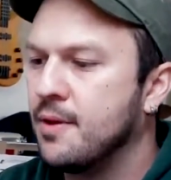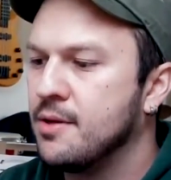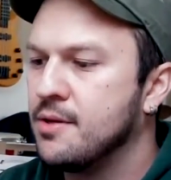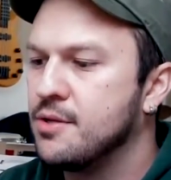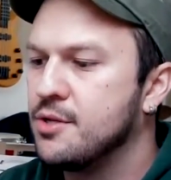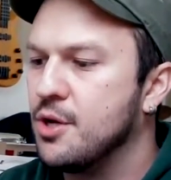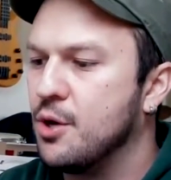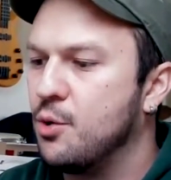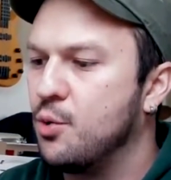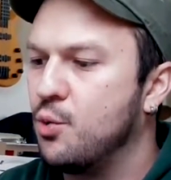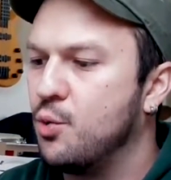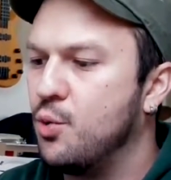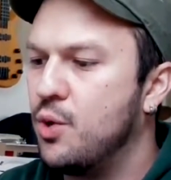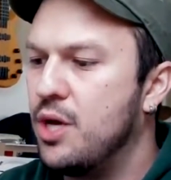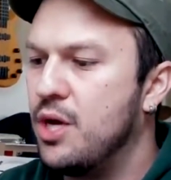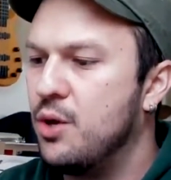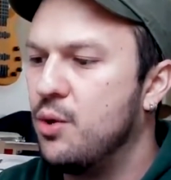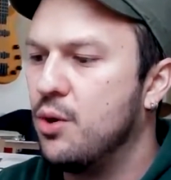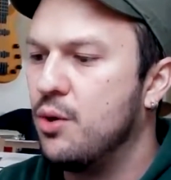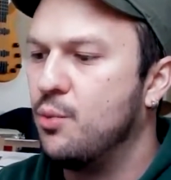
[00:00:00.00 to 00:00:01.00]
So
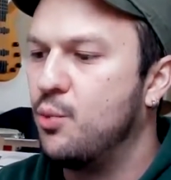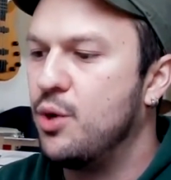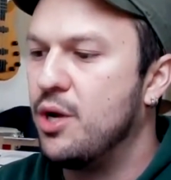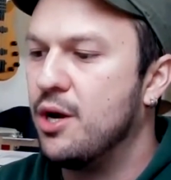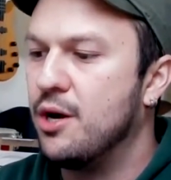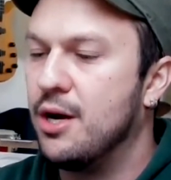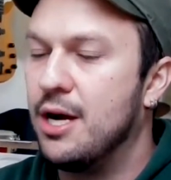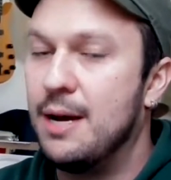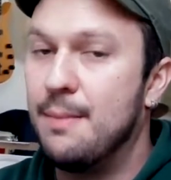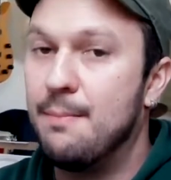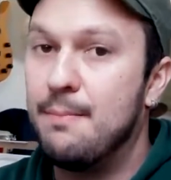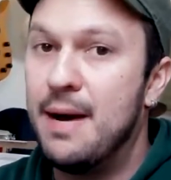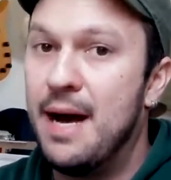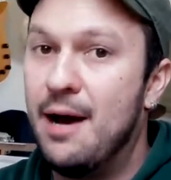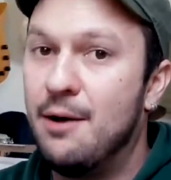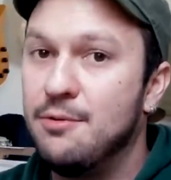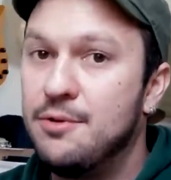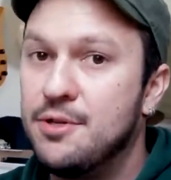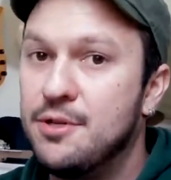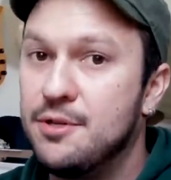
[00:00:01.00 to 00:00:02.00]
we are
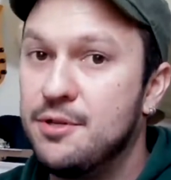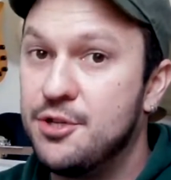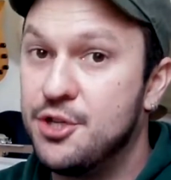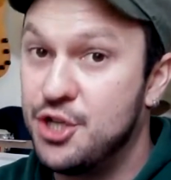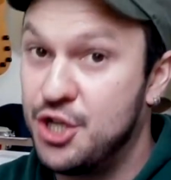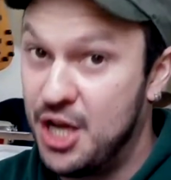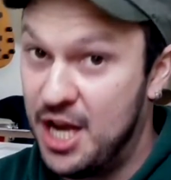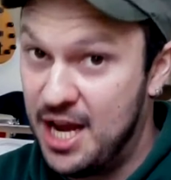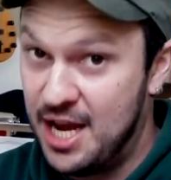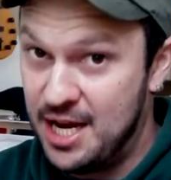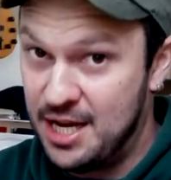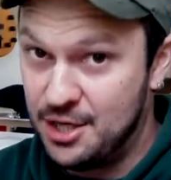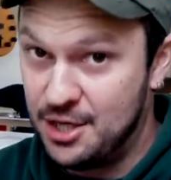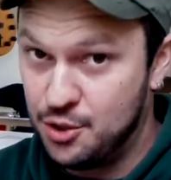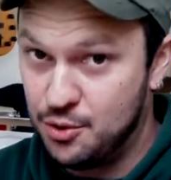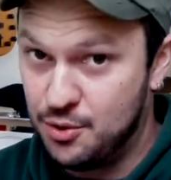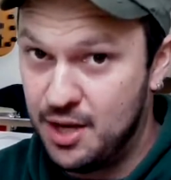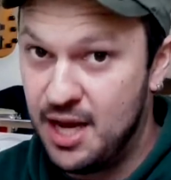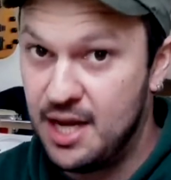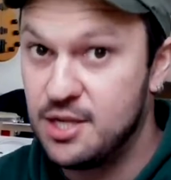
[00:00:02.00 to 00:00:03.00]
about to change,
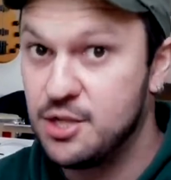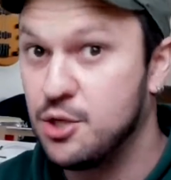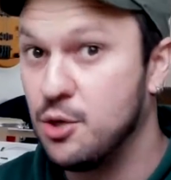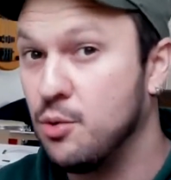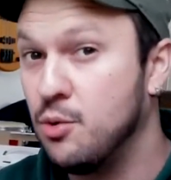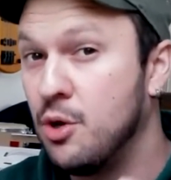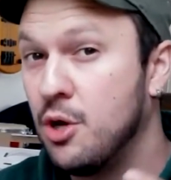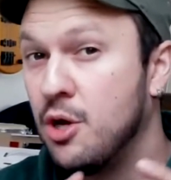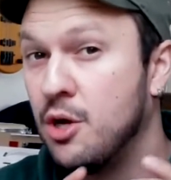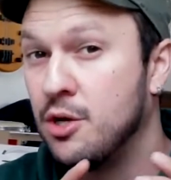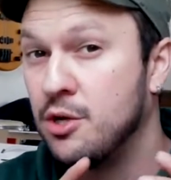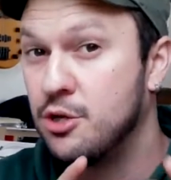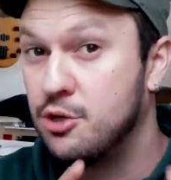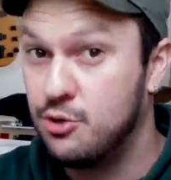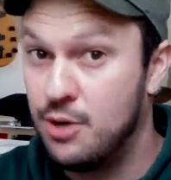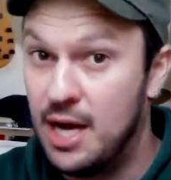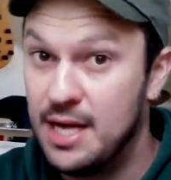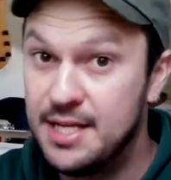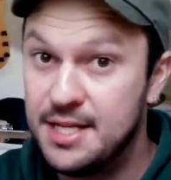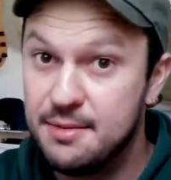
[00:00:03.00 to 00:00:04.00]
okay? So
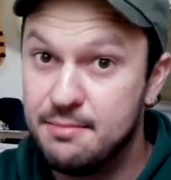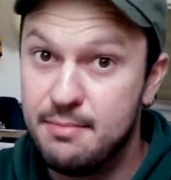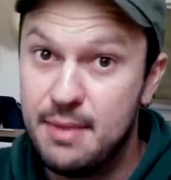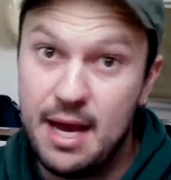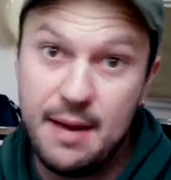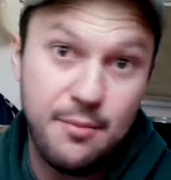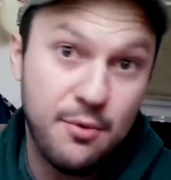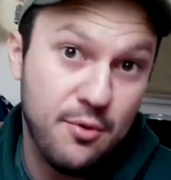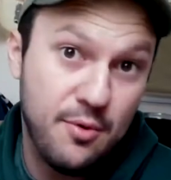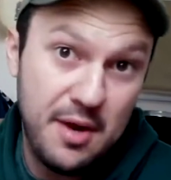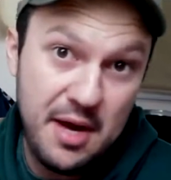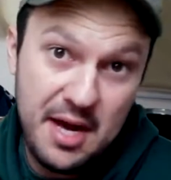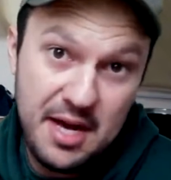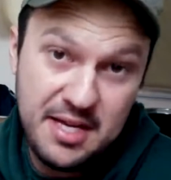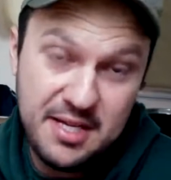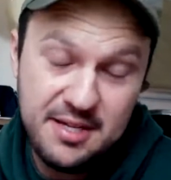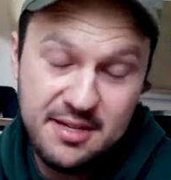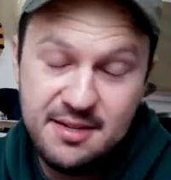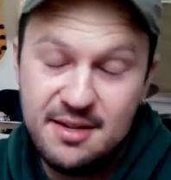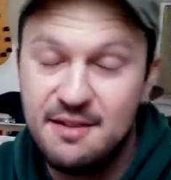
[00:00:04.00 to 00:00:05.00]
try to
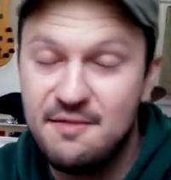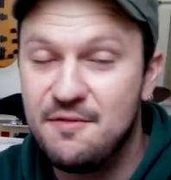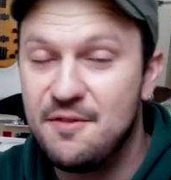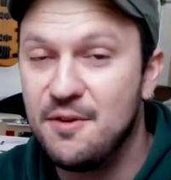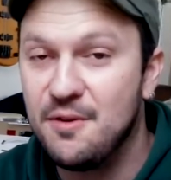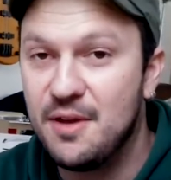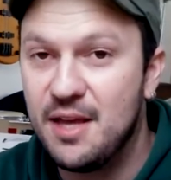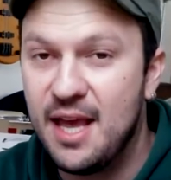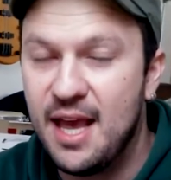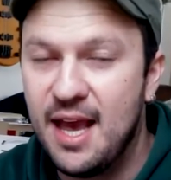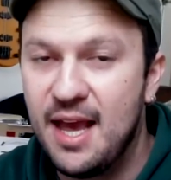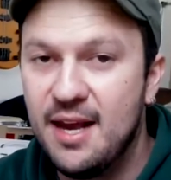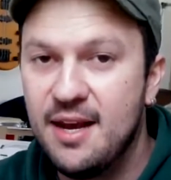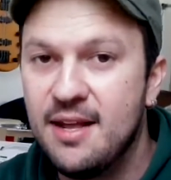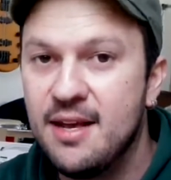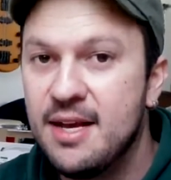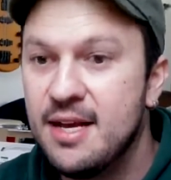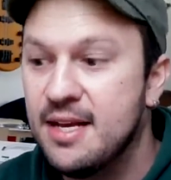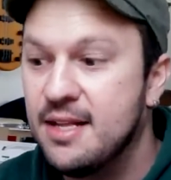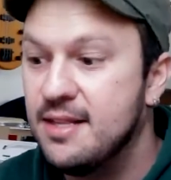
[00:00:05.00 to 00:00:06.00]
memorize, if you
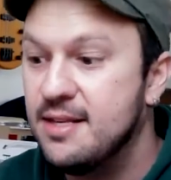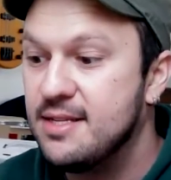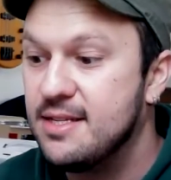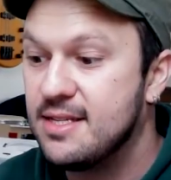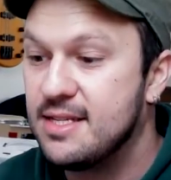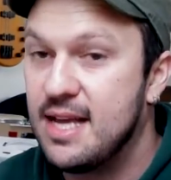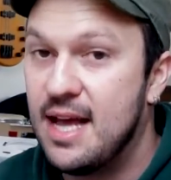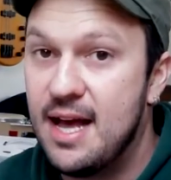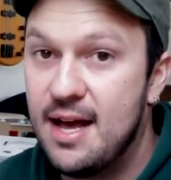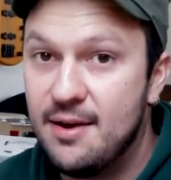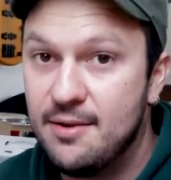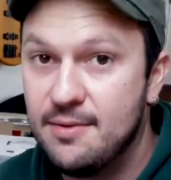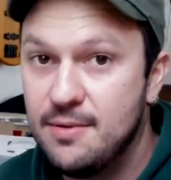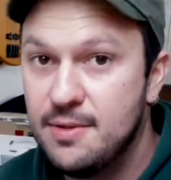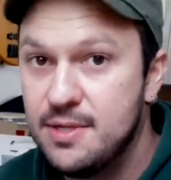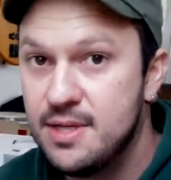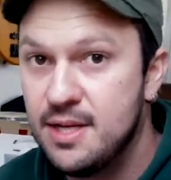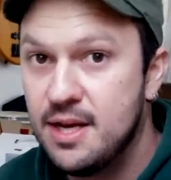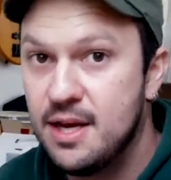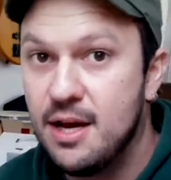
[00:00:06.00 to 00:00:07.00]
can, the
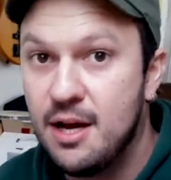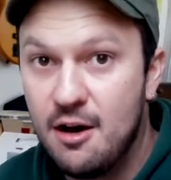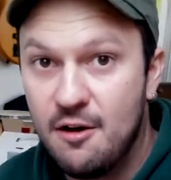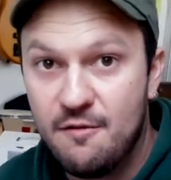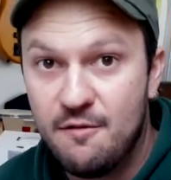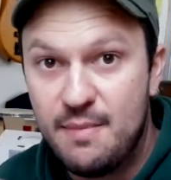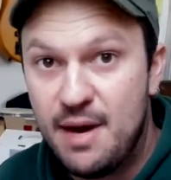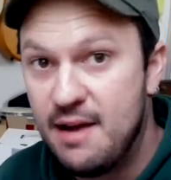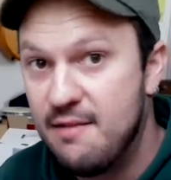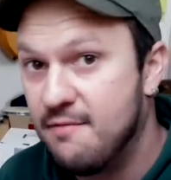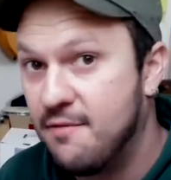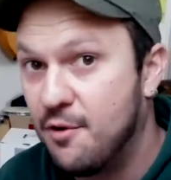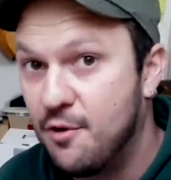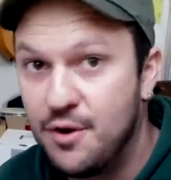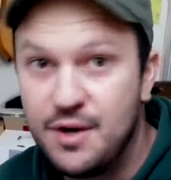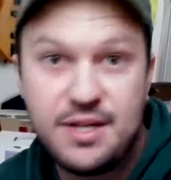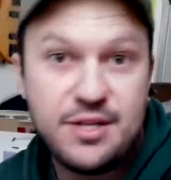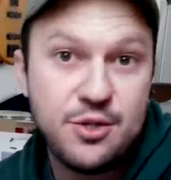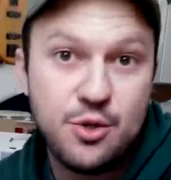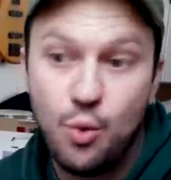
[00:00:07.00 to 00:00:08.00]
sound of my
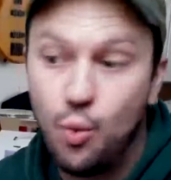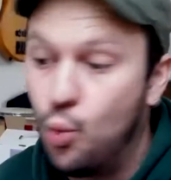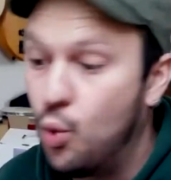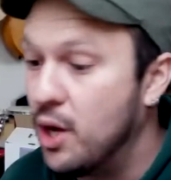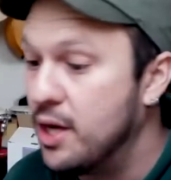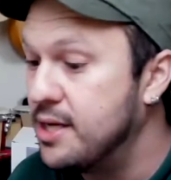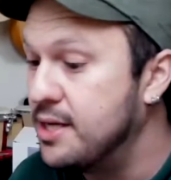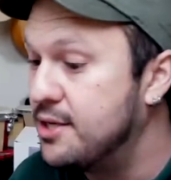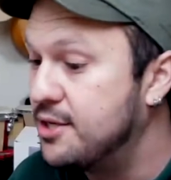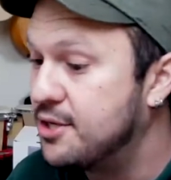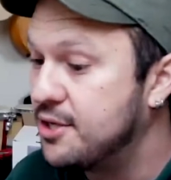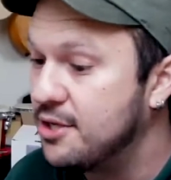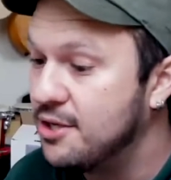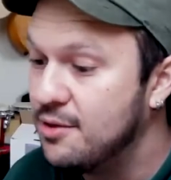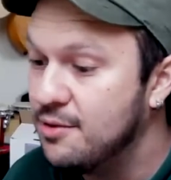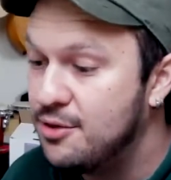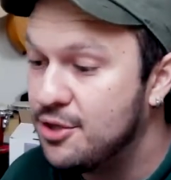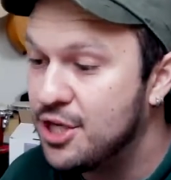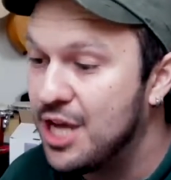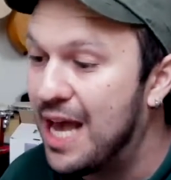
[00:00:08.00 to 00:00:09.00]
voice. So 1,
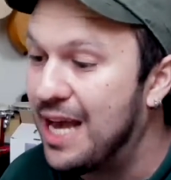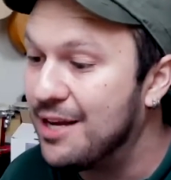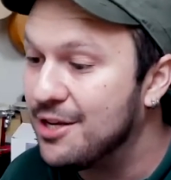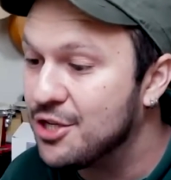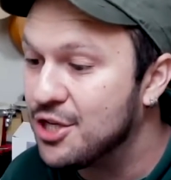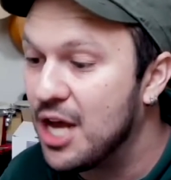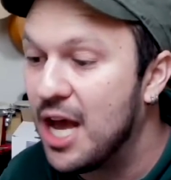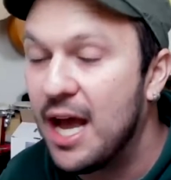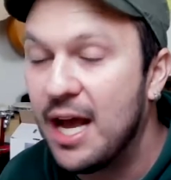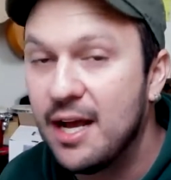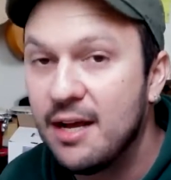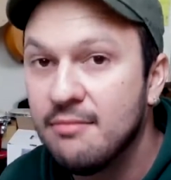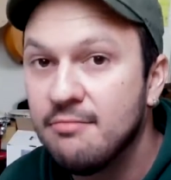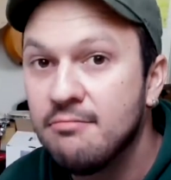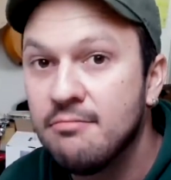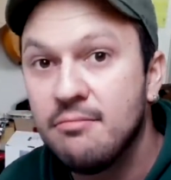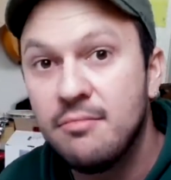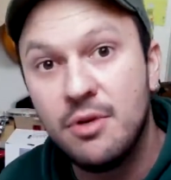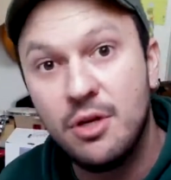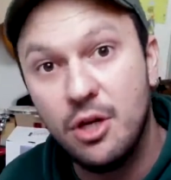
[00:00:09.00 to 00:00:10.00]
2, check, check,
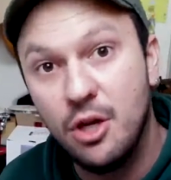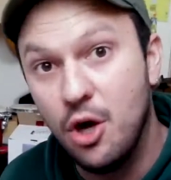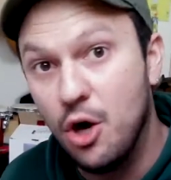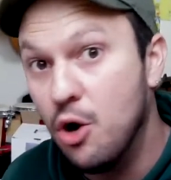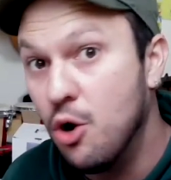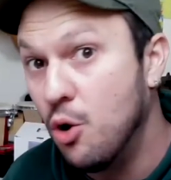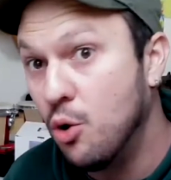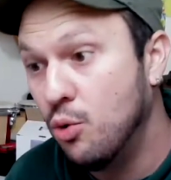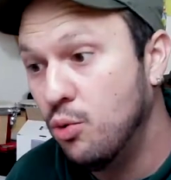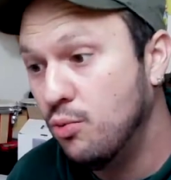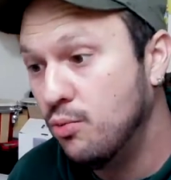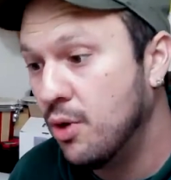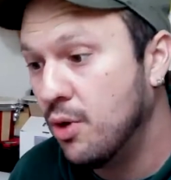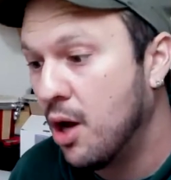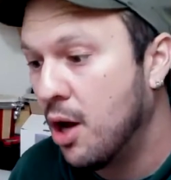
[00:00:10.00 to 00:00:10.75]
low,